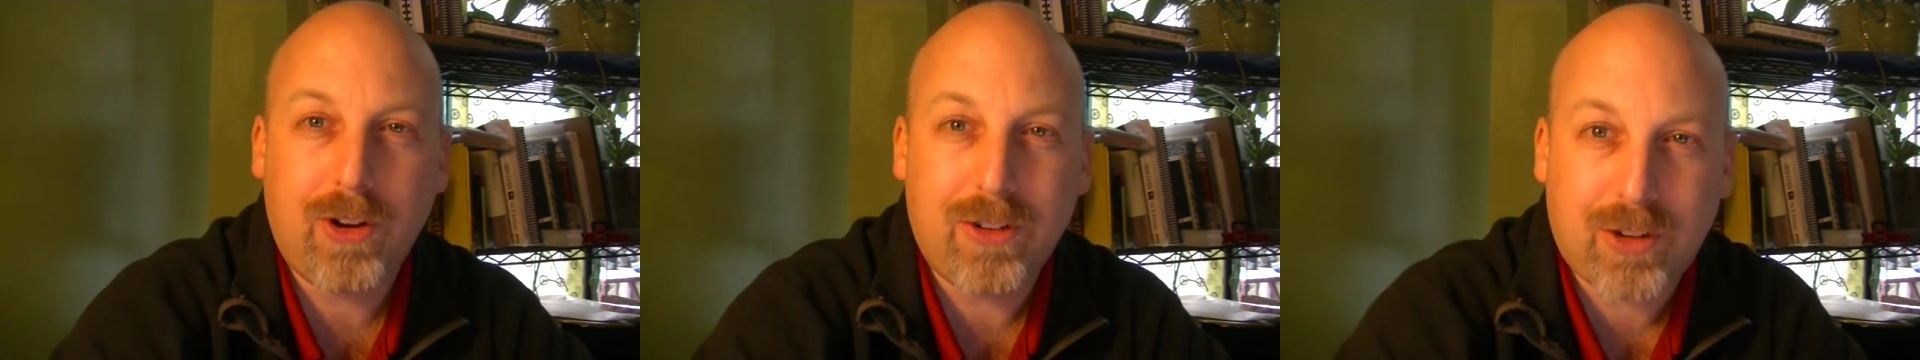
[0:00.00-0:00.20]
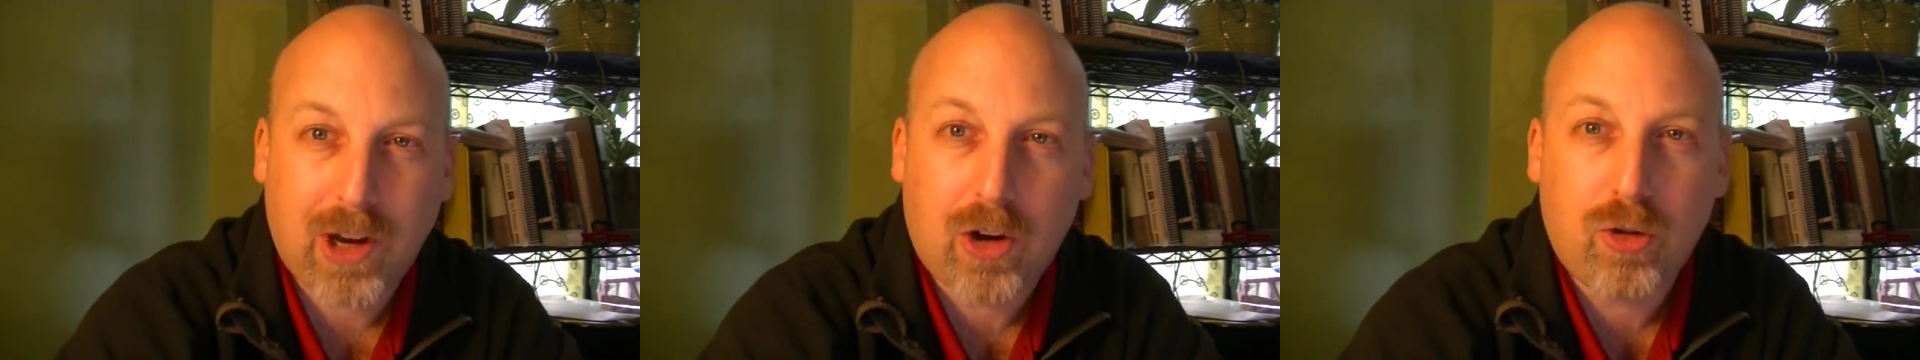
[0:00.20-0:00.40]

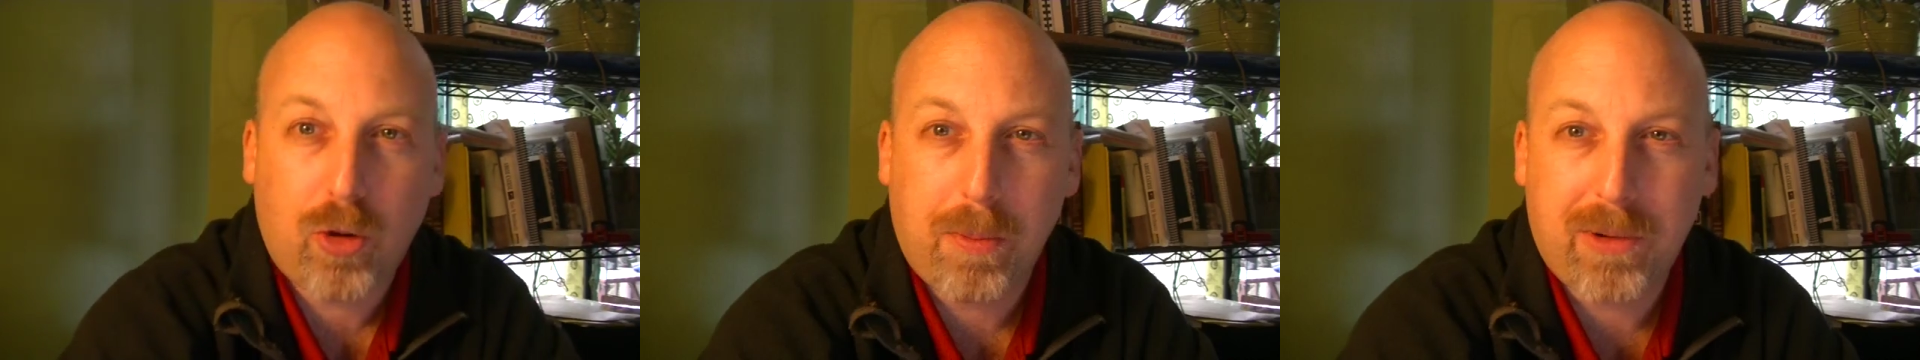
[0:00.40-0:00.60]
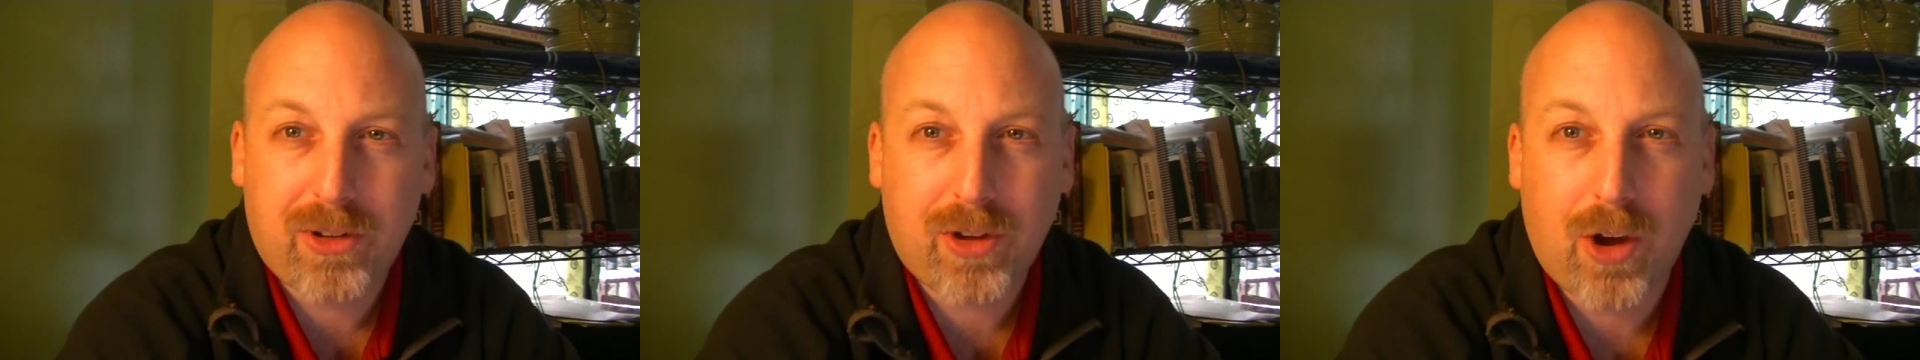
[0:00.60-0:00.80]
sexual
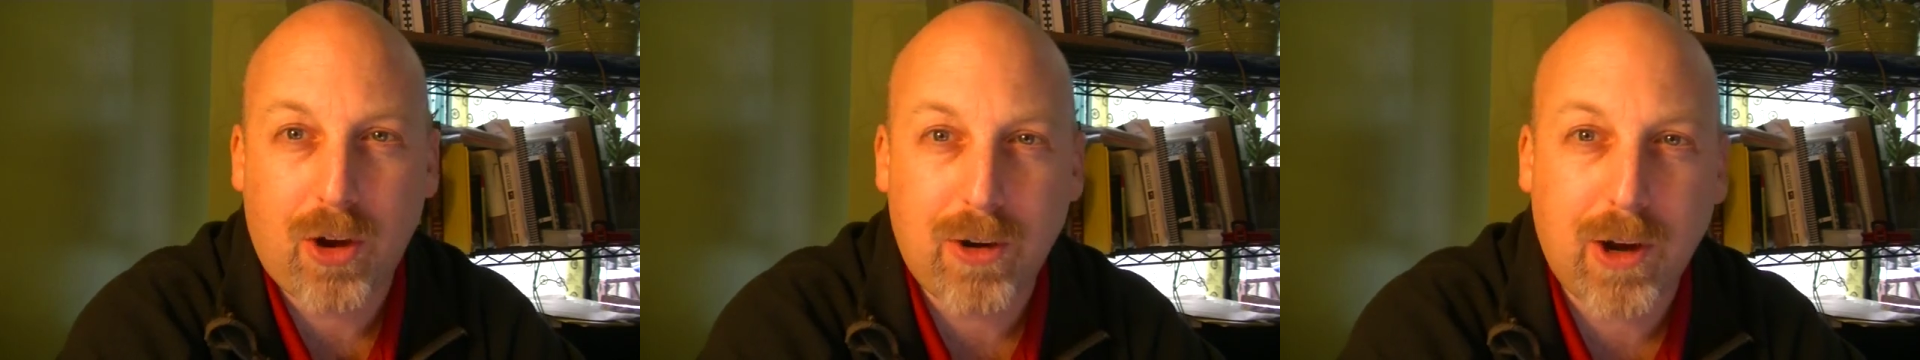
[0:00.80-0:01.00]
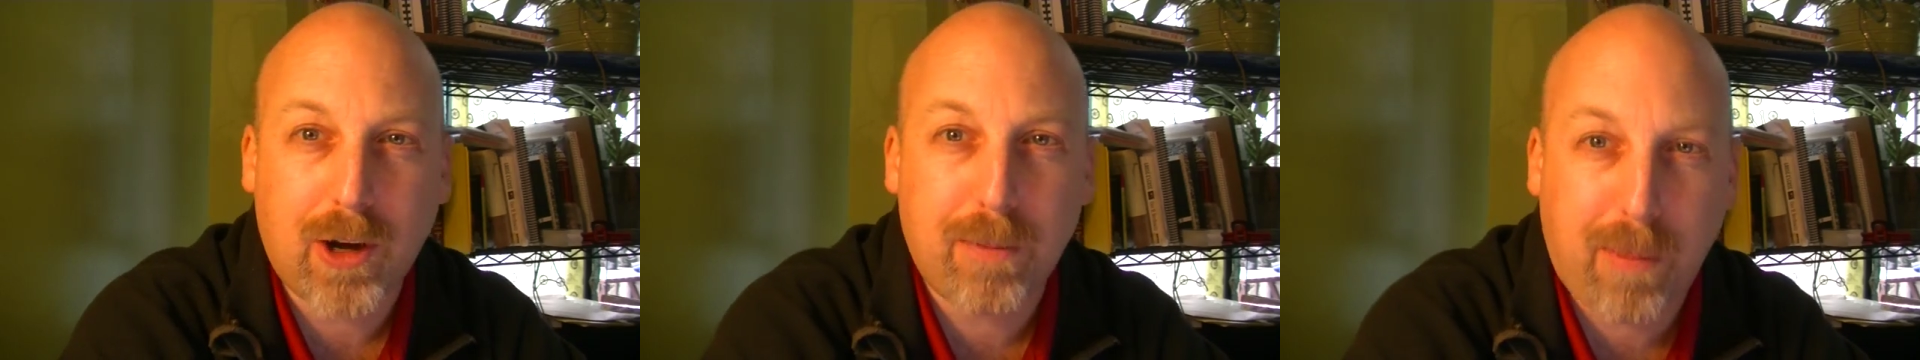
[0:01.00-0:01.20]

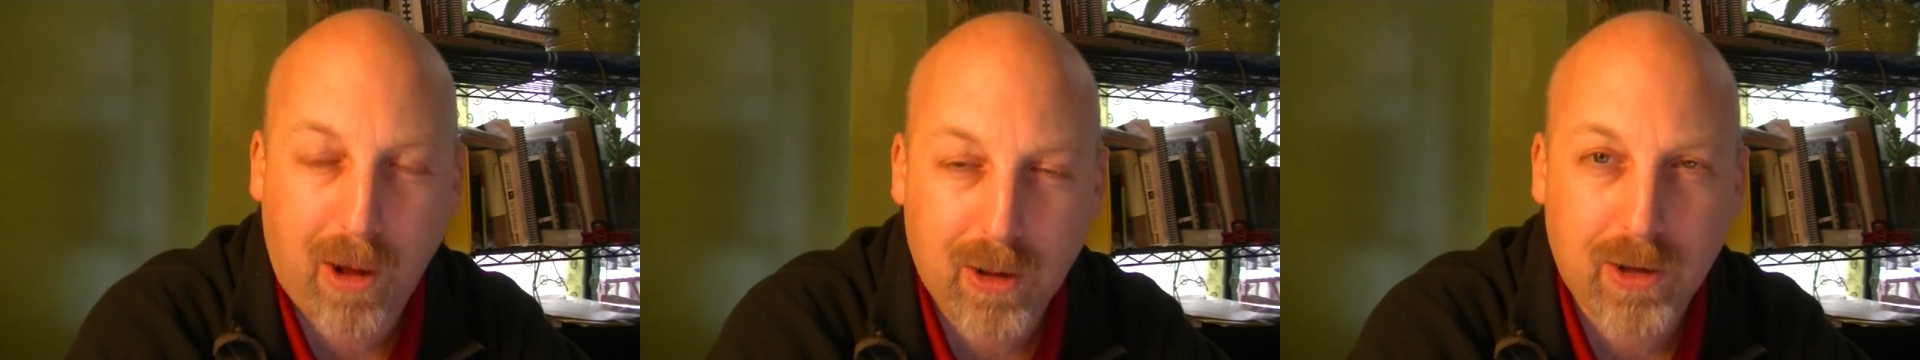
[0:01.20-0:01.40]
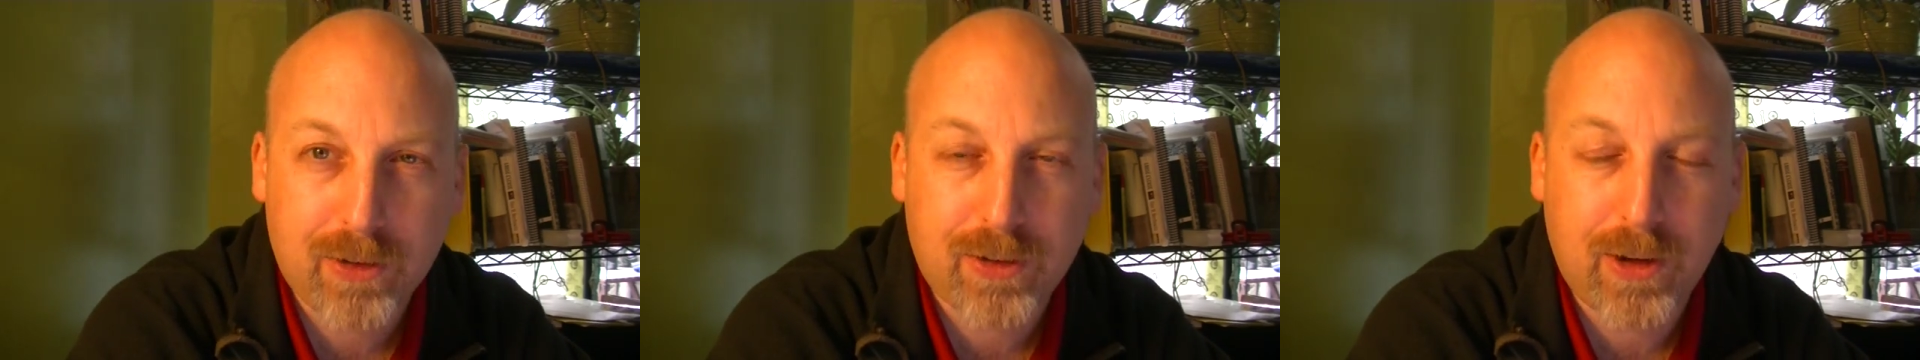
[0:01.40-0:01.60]
misconduct
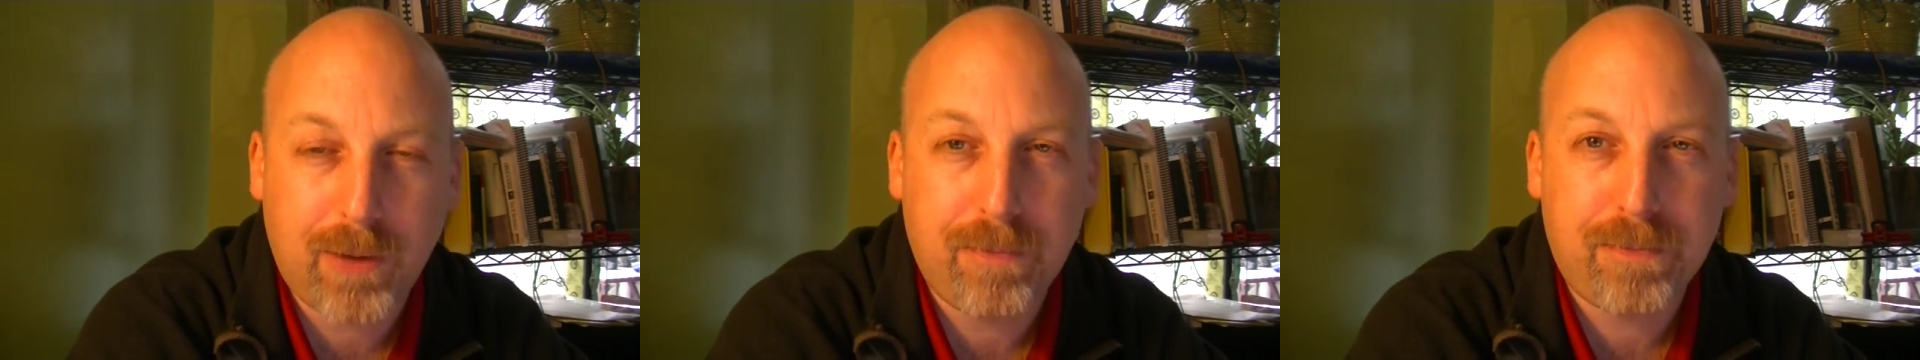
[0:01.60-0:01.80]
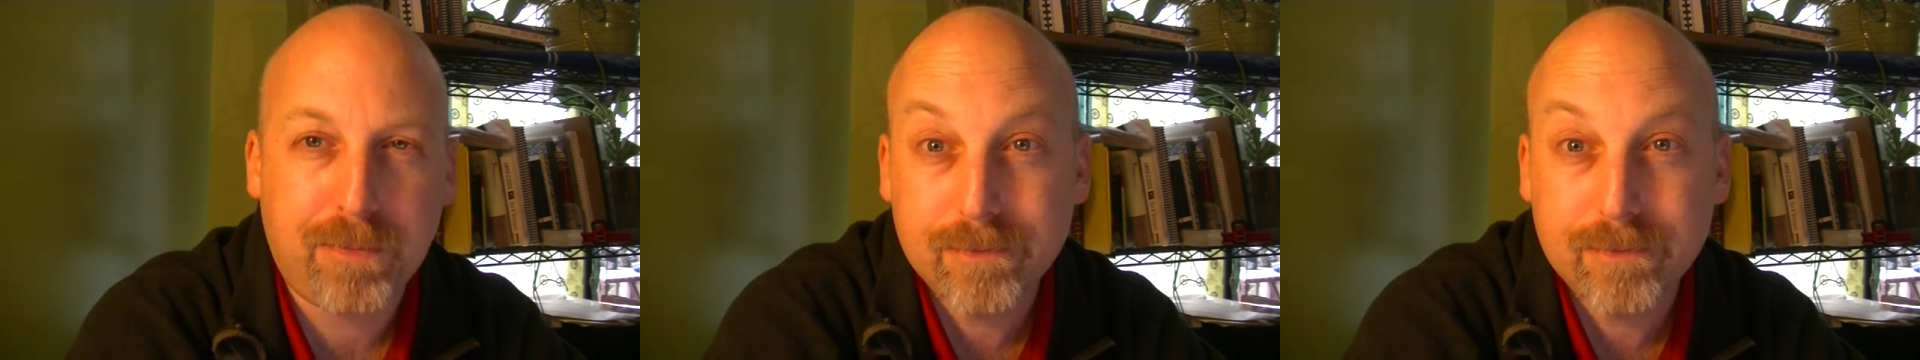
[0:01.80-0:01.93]
policy.